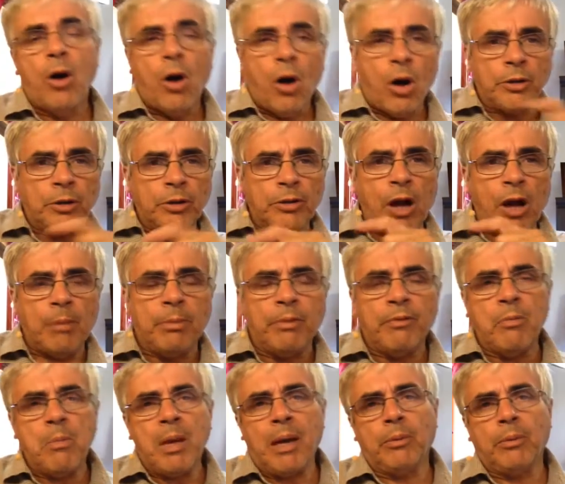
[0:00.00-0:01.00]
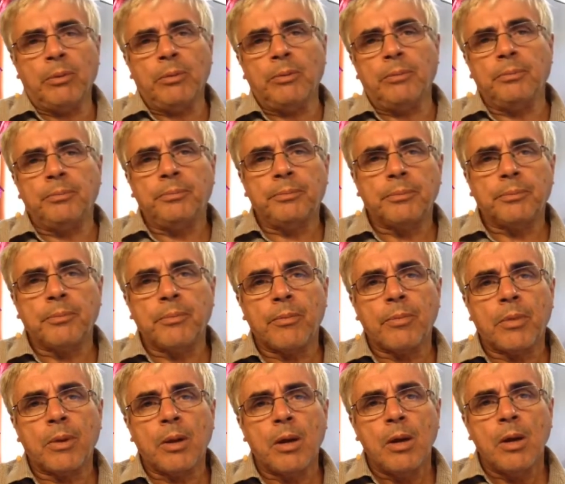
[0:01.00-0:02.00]
on the top of a mountain."
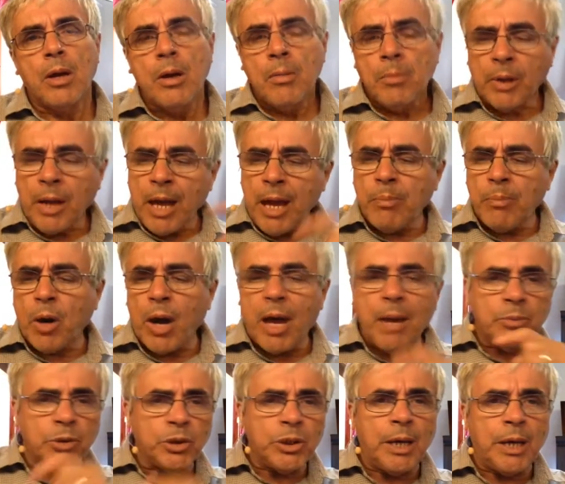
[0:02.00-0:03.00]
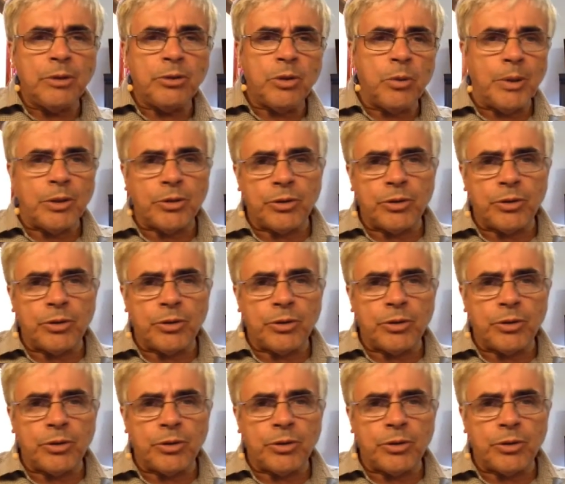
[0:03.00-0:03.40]
But Abraham said to his